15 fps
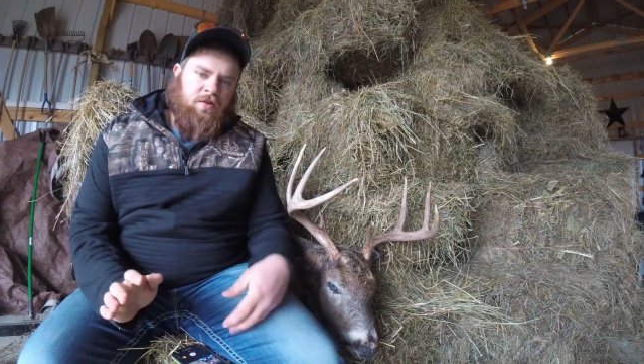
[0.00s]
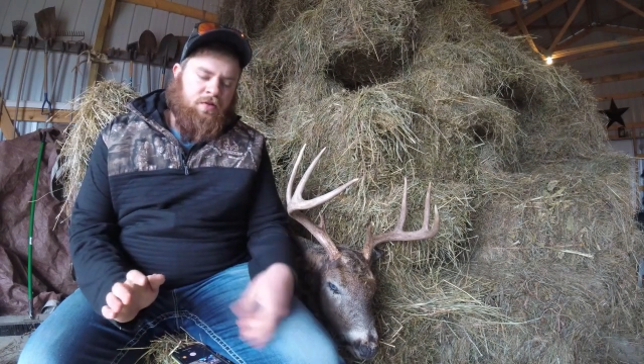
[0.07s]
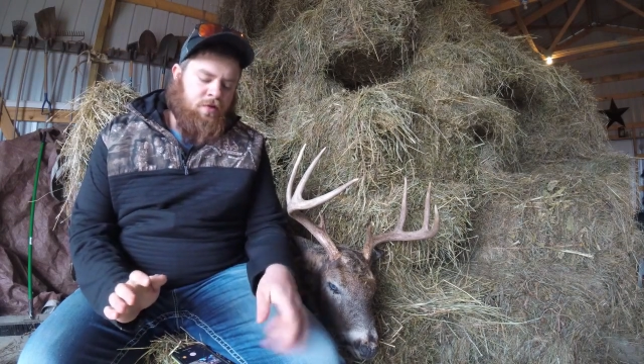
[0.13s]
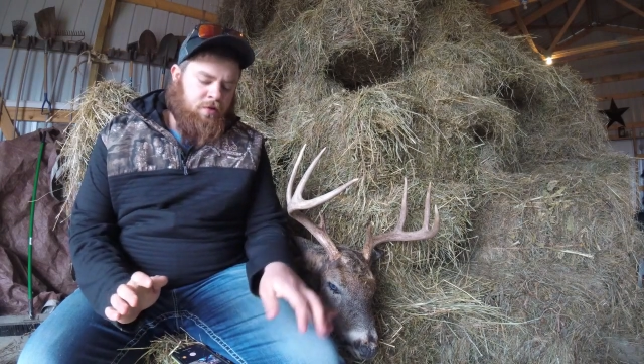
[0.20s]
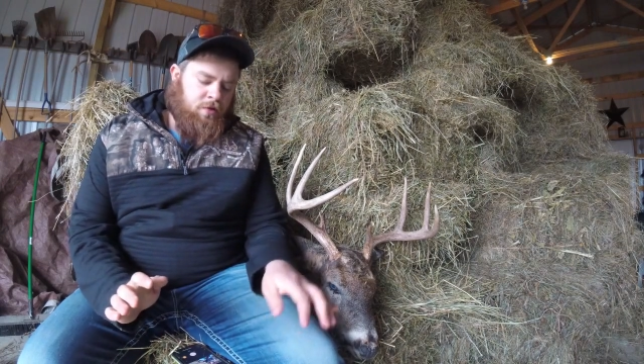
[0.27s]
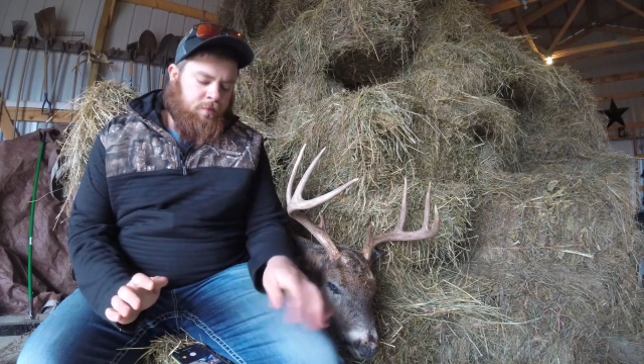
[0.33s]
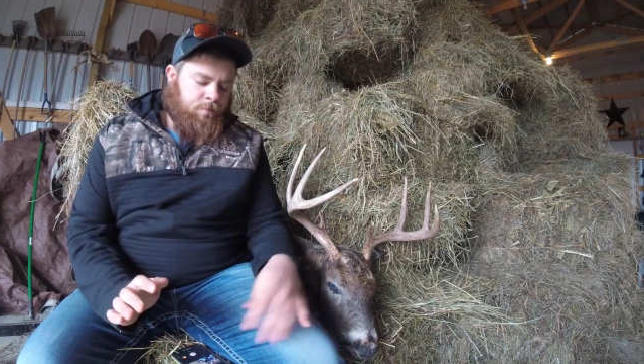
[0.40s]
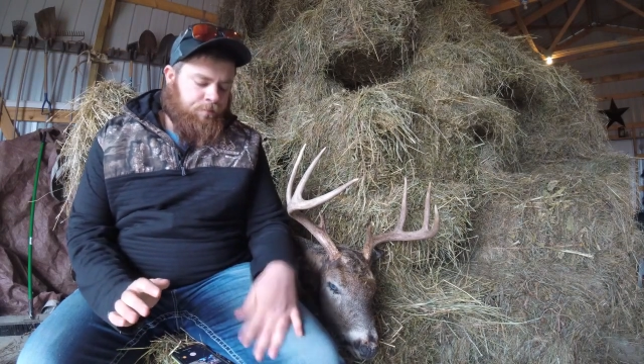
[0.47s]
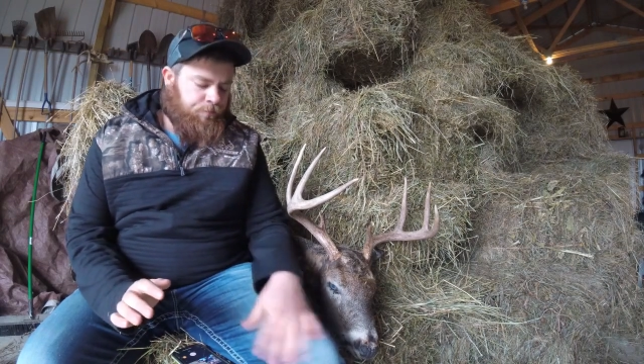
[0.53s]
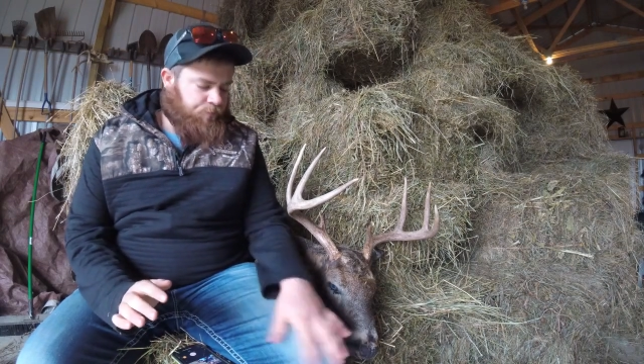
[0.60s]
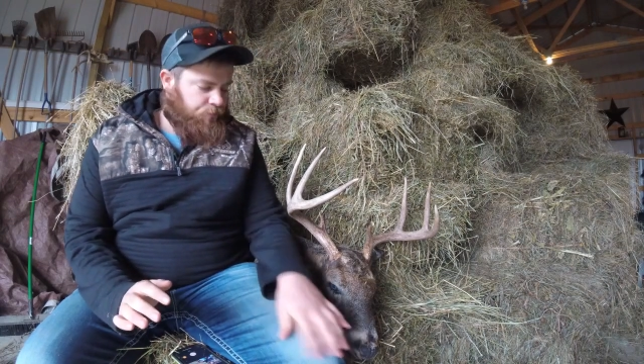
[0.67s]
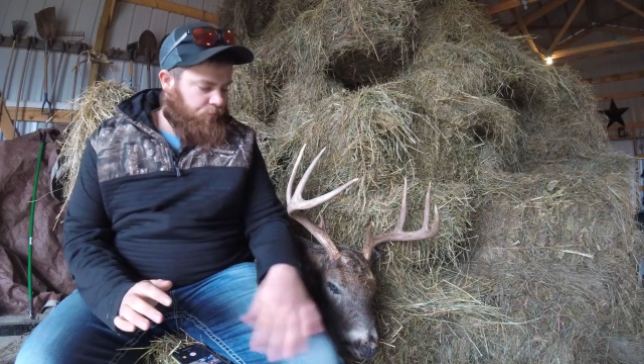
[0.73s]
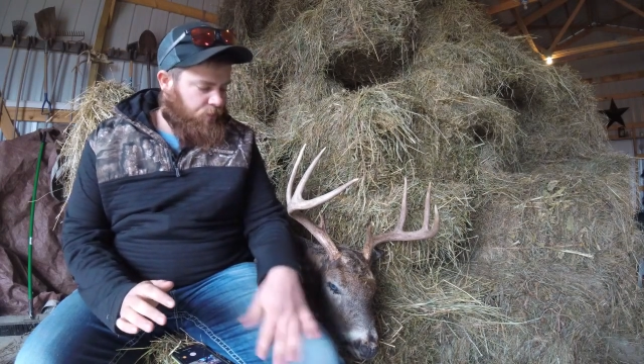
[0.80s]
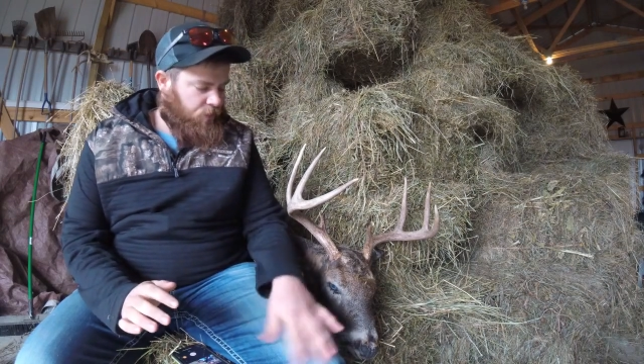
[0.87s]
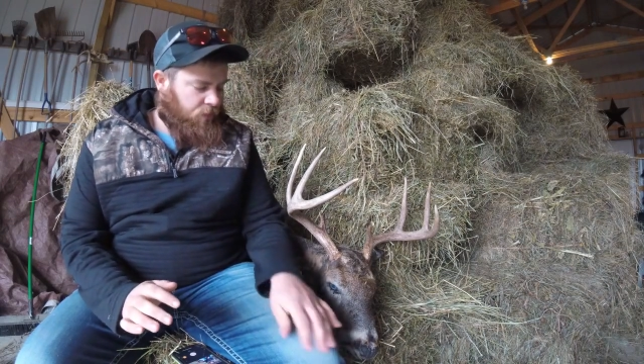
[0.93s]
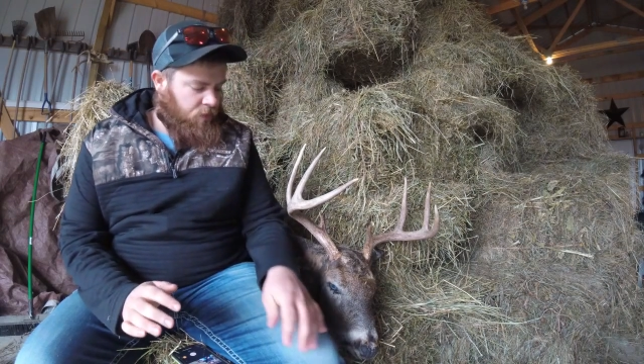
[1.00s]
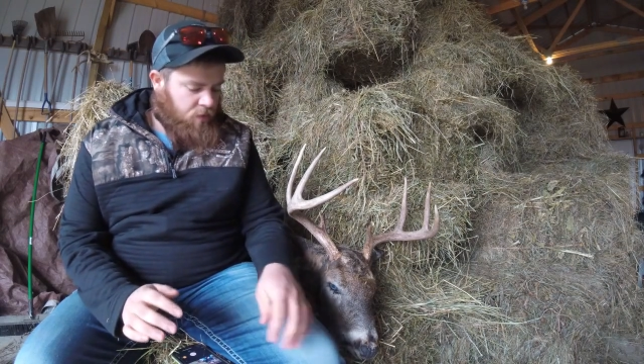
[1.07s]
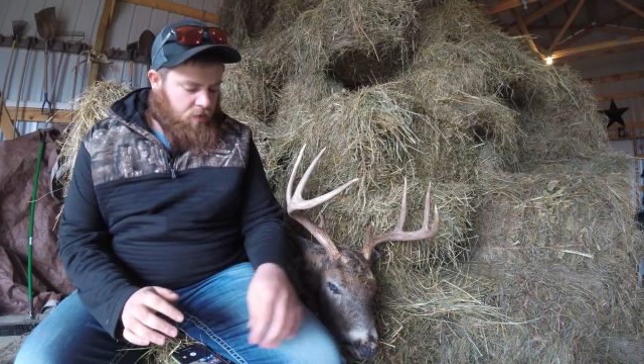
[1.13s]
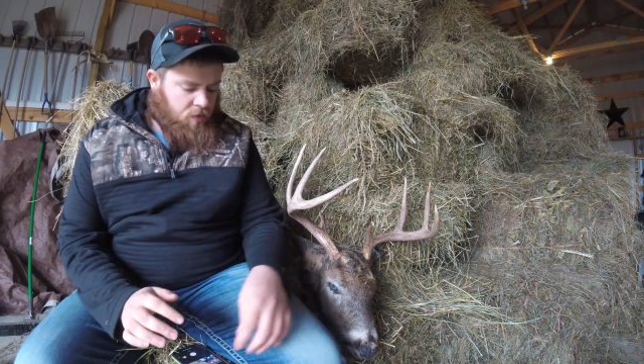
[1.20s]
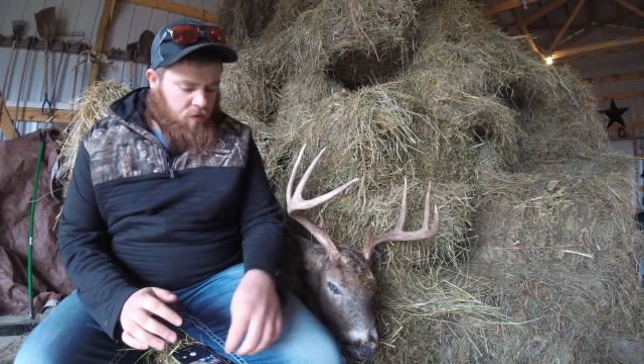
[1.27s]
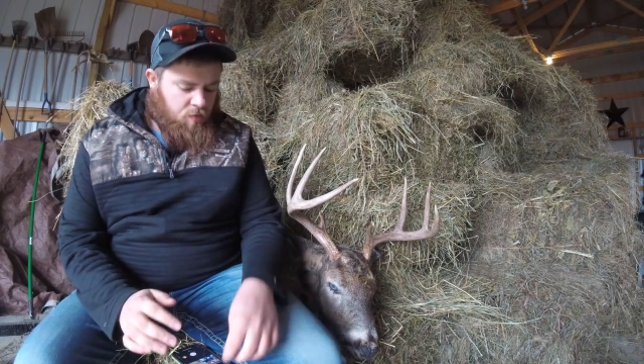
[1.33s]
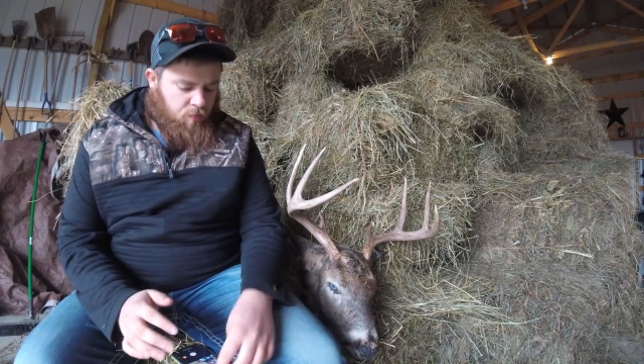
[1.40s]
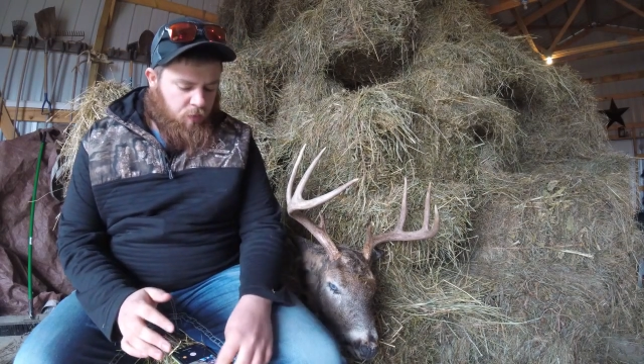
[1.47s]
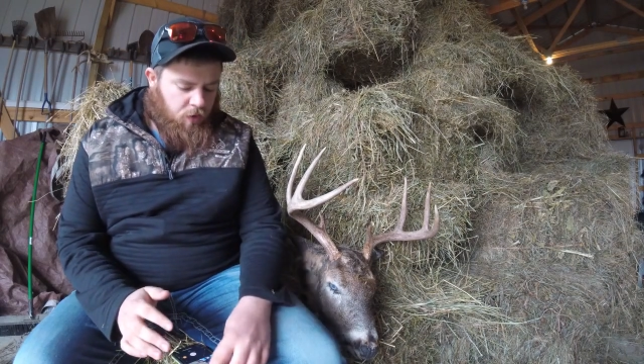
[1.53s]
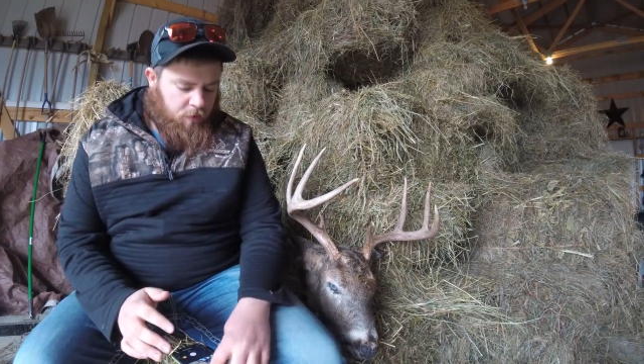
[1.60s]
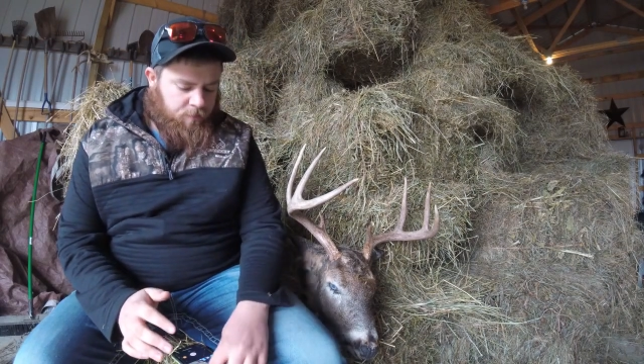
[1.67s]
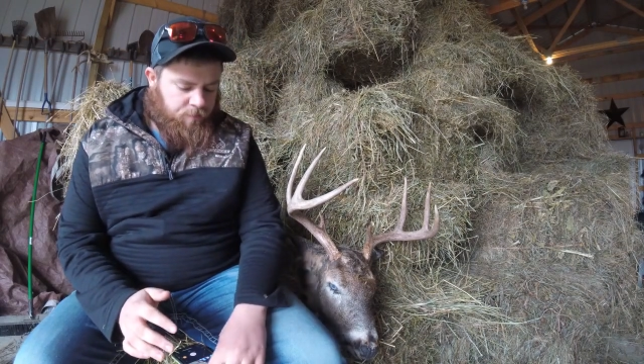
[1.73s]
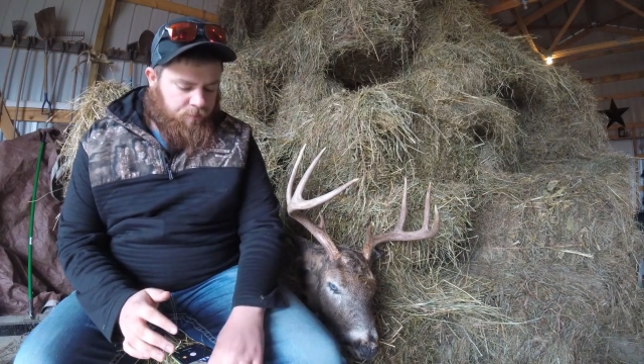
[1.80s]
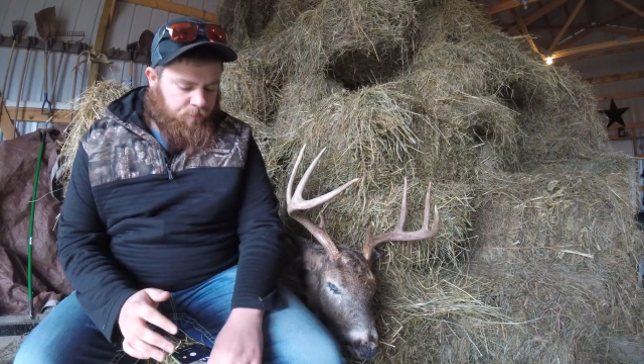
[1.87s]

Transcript: on her. But